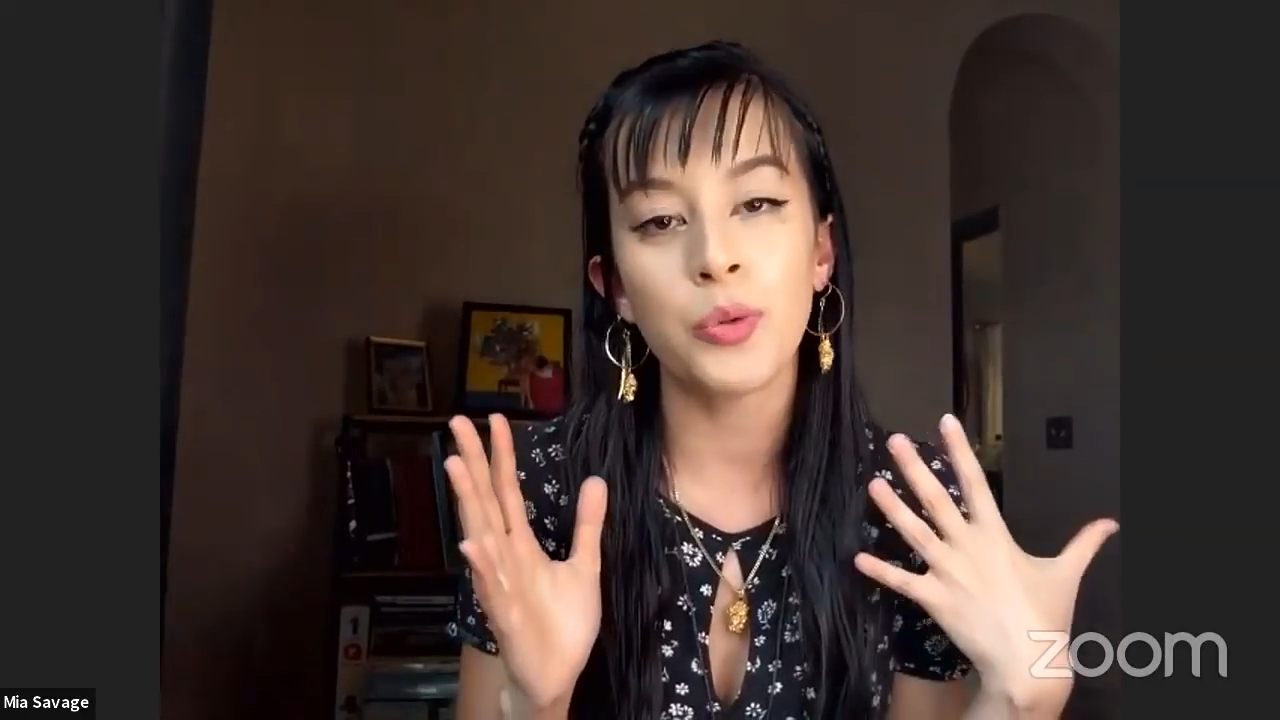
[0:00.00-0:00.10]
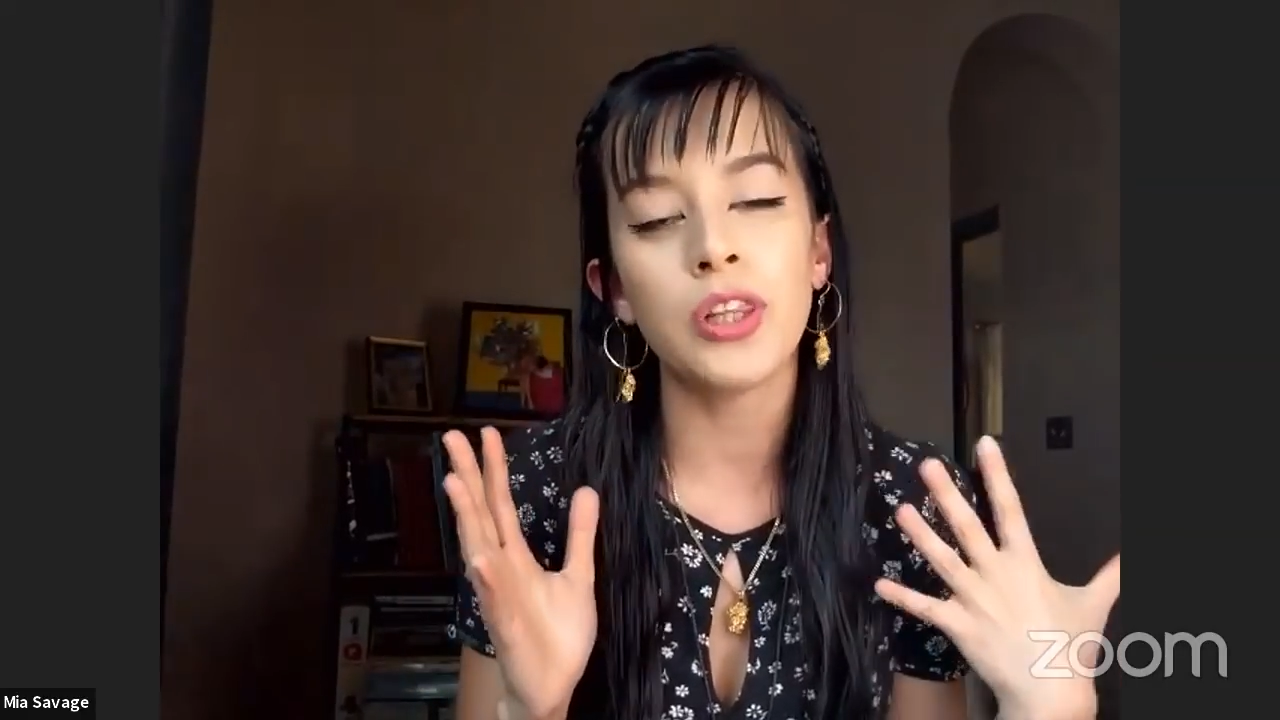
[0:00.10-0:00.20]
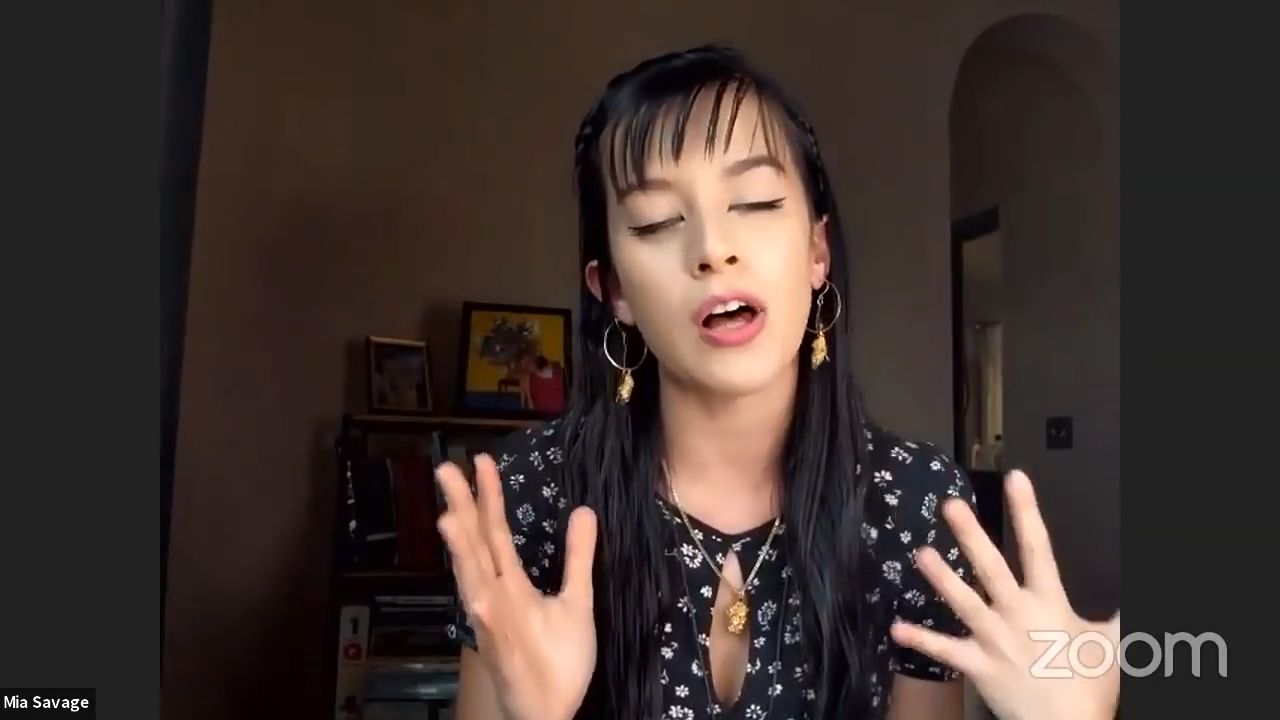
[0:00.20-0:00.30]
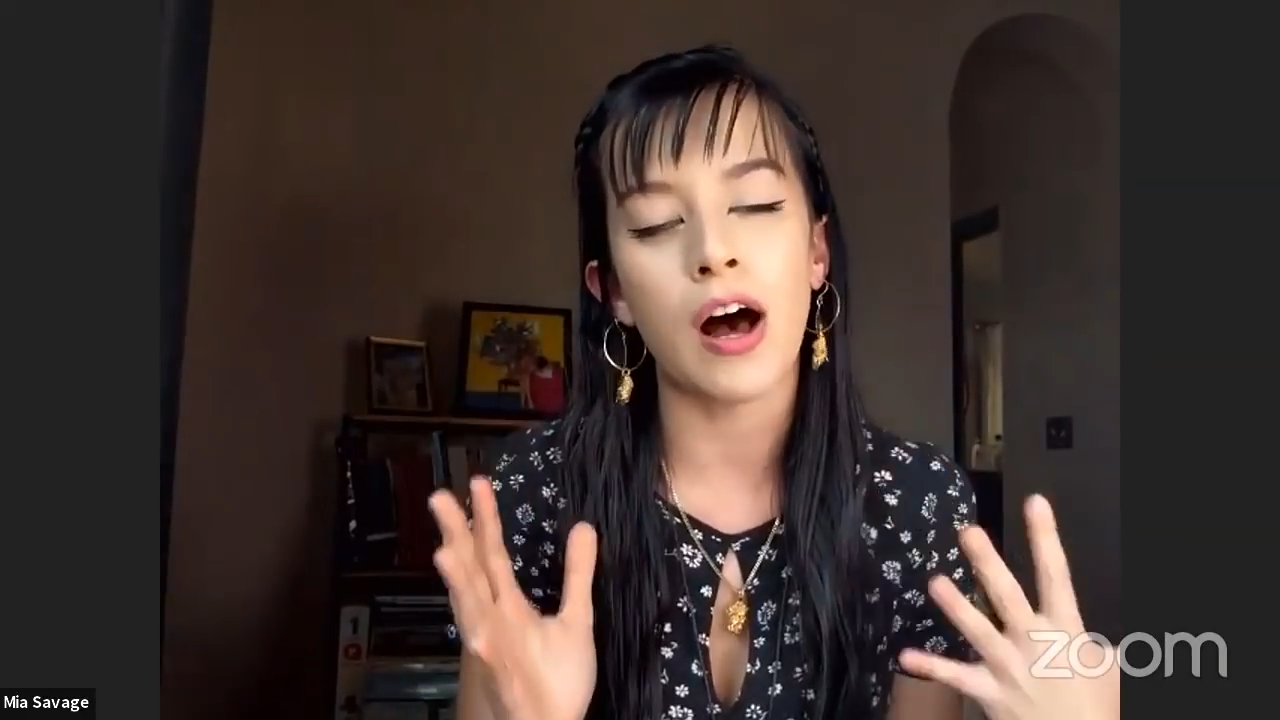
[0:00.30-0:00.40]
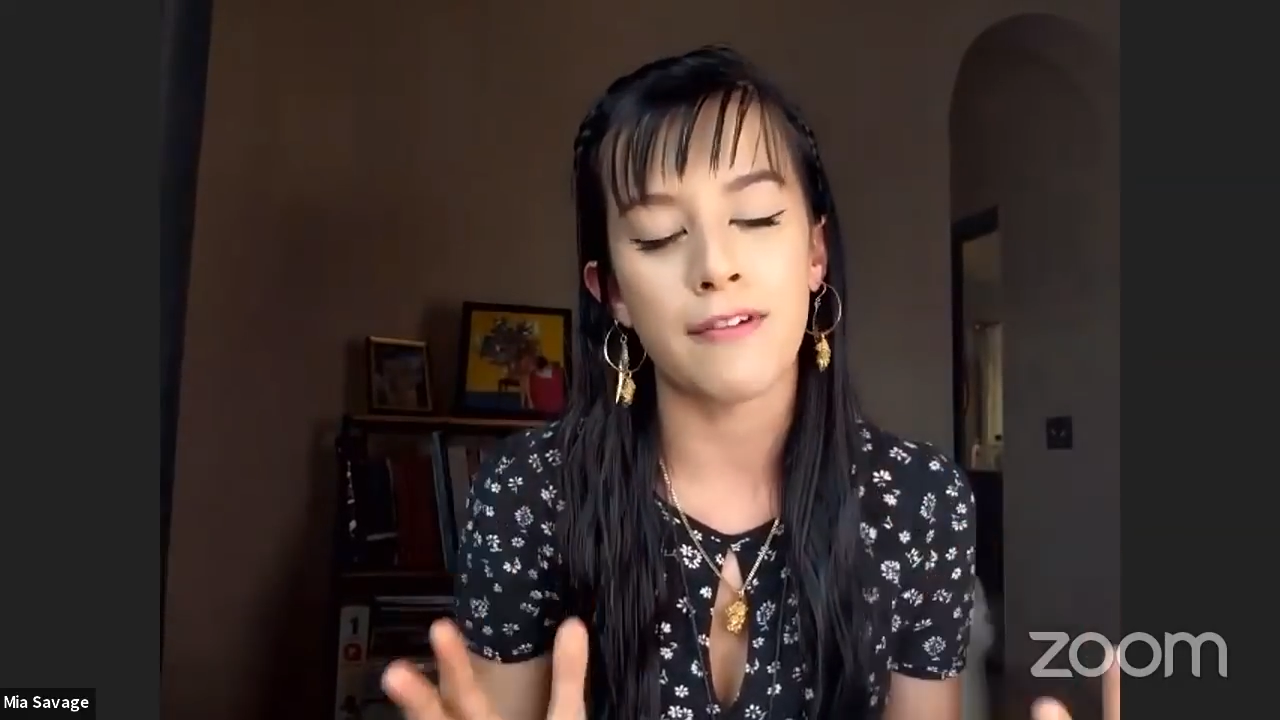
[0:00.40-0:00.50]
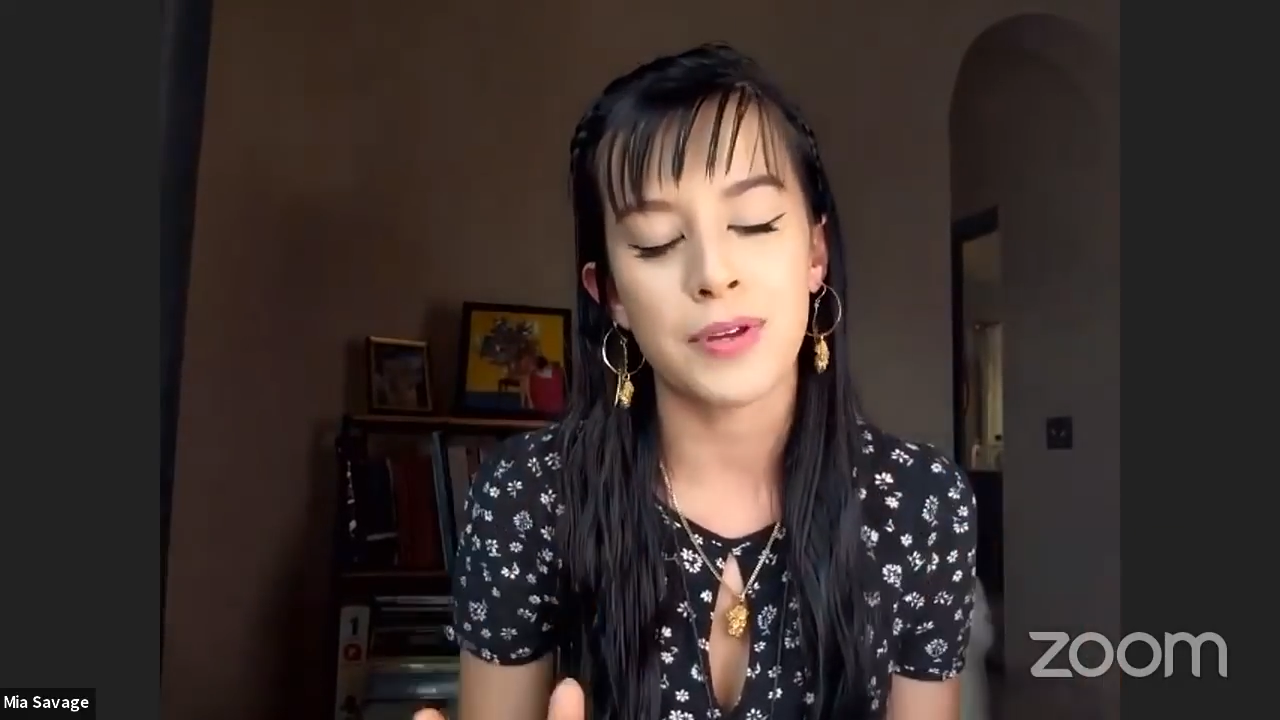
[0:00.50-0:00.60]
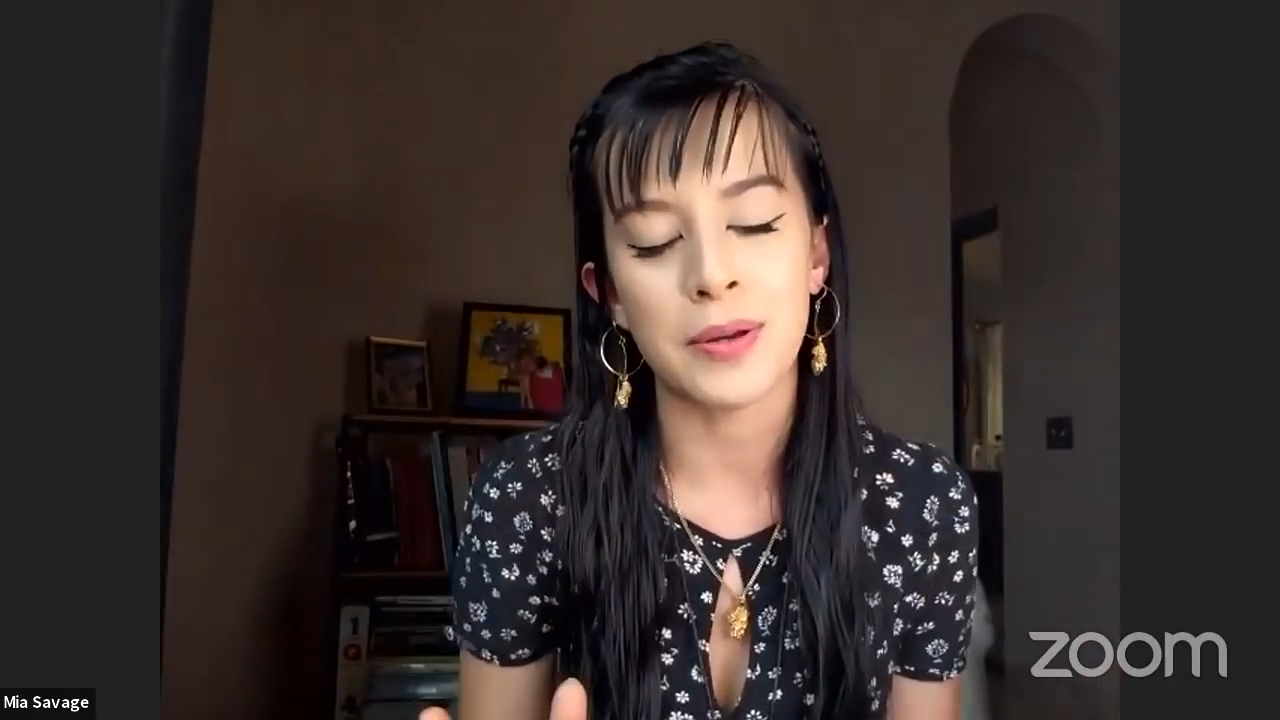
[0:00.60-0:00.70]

to a lot of